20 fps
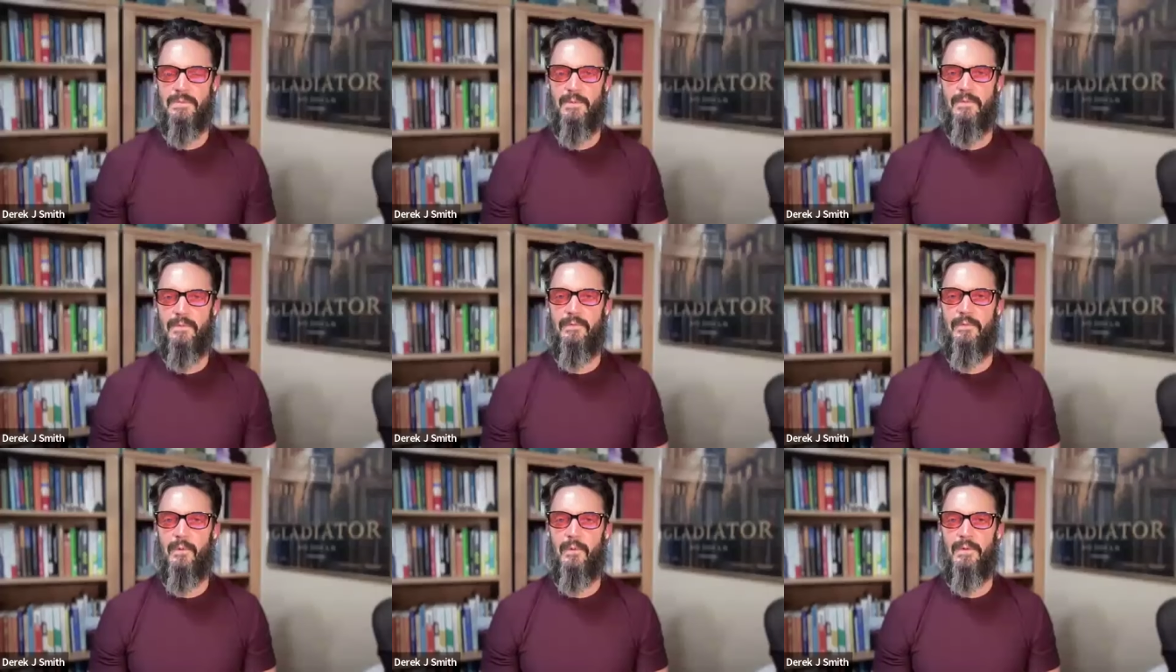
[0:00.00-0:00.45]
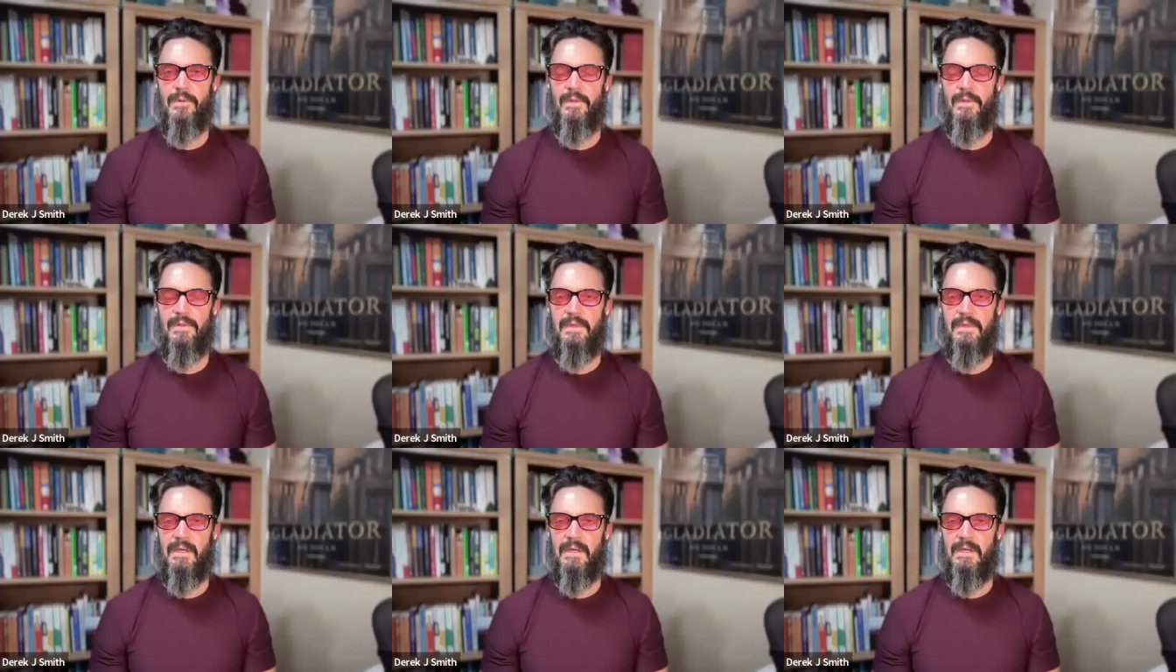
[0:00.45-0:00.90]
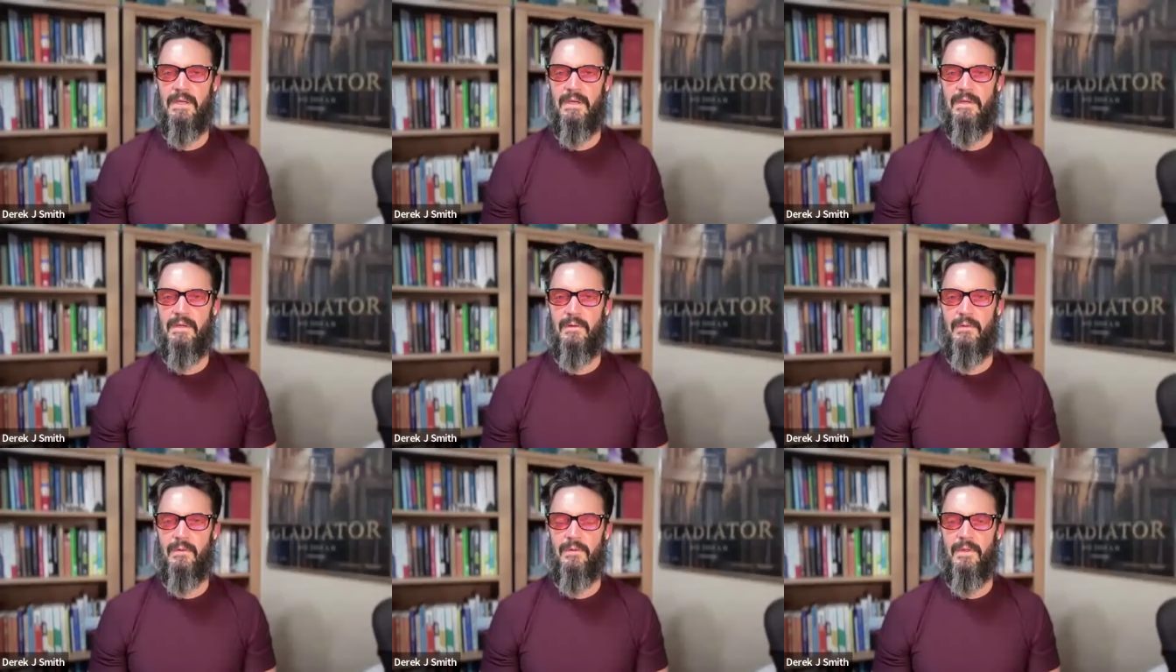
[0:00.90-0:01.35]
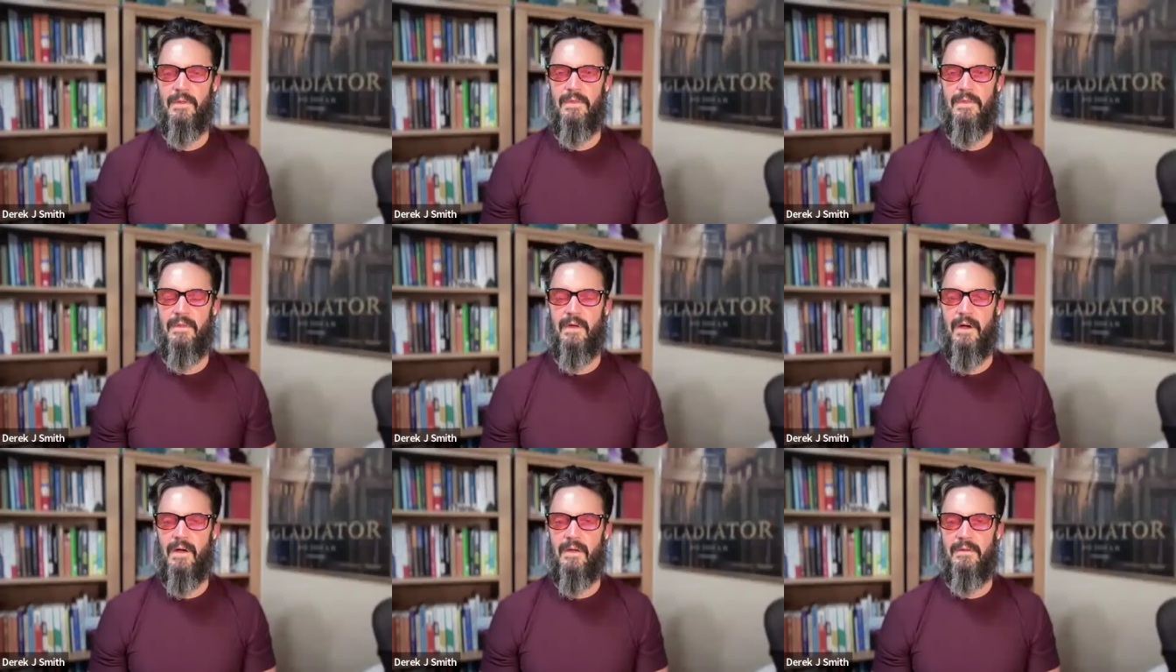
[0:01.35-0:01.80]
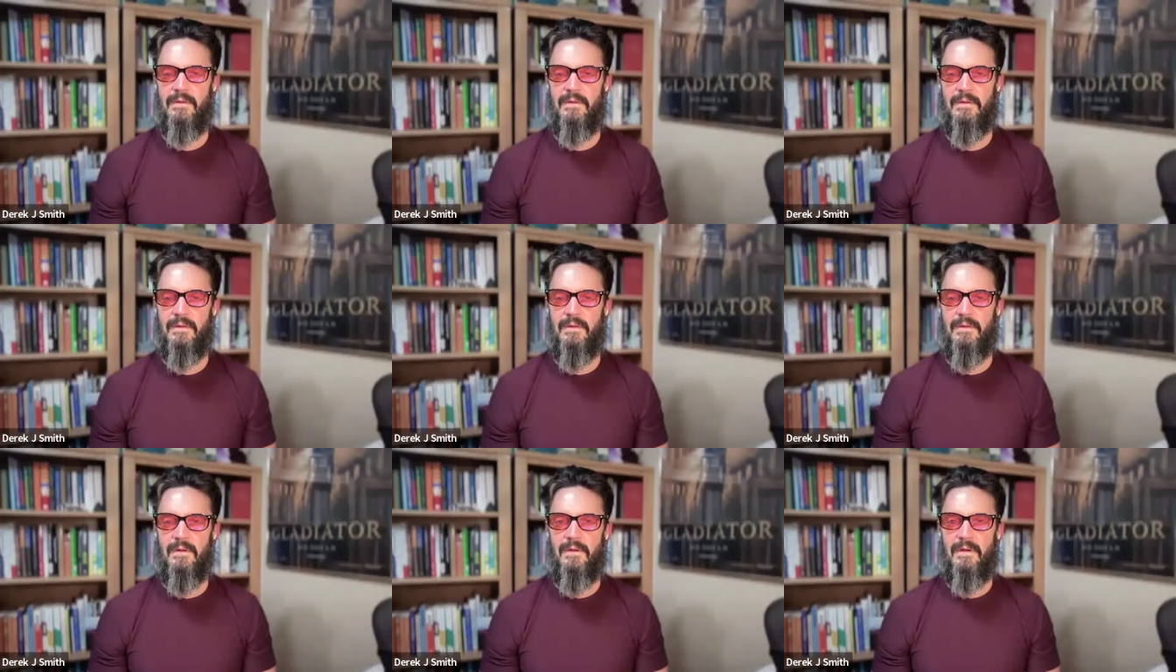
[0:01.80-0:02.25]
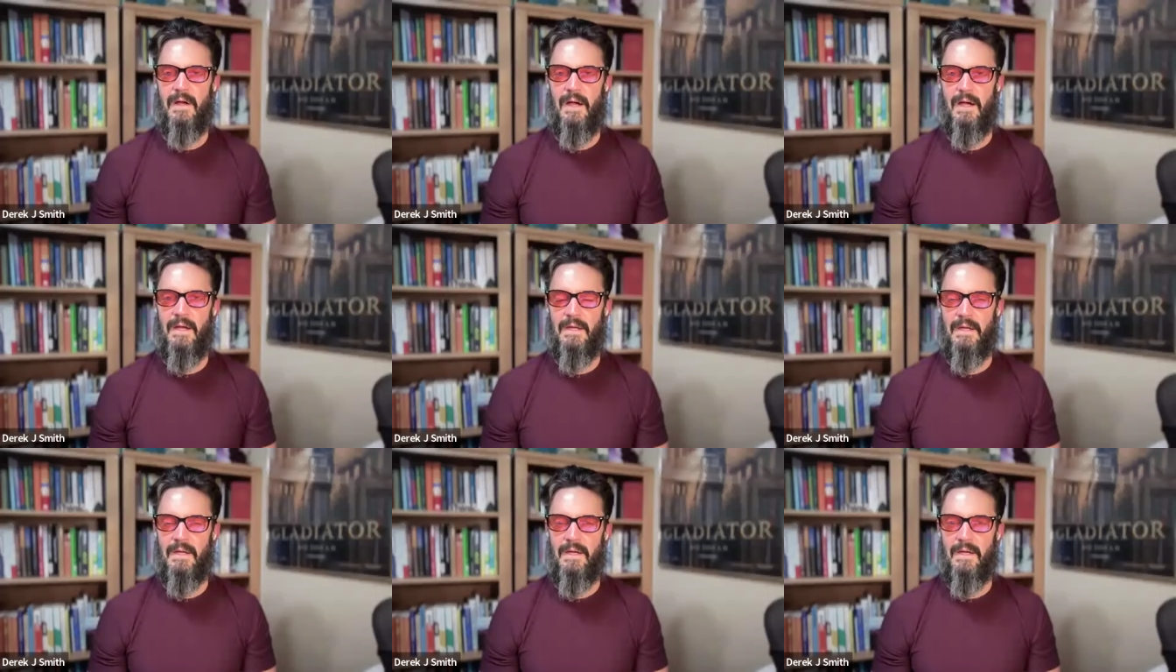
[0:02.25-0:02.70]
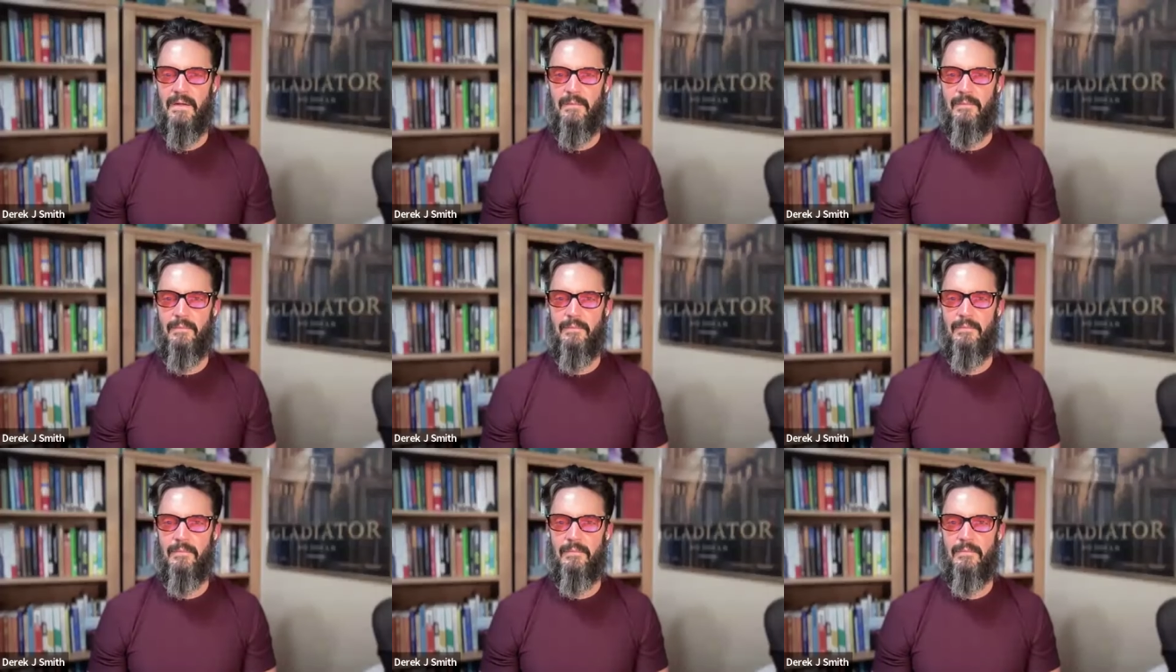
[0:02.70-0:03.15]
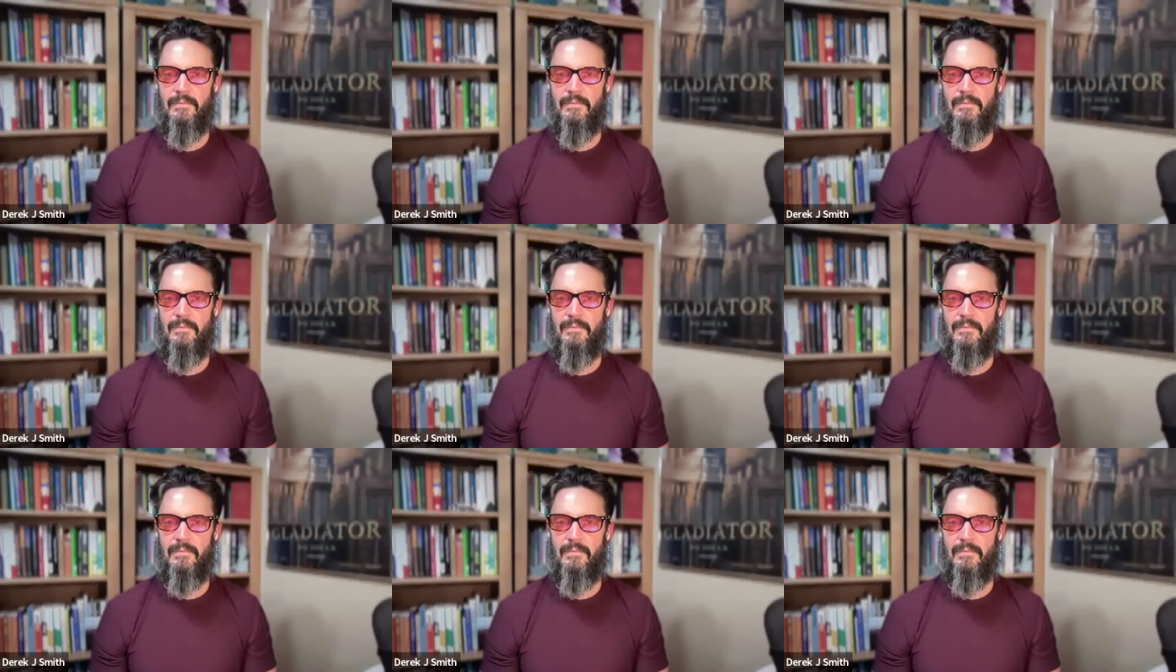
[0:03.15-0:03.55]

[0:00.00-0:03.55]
What's before the thinking or the thought I am?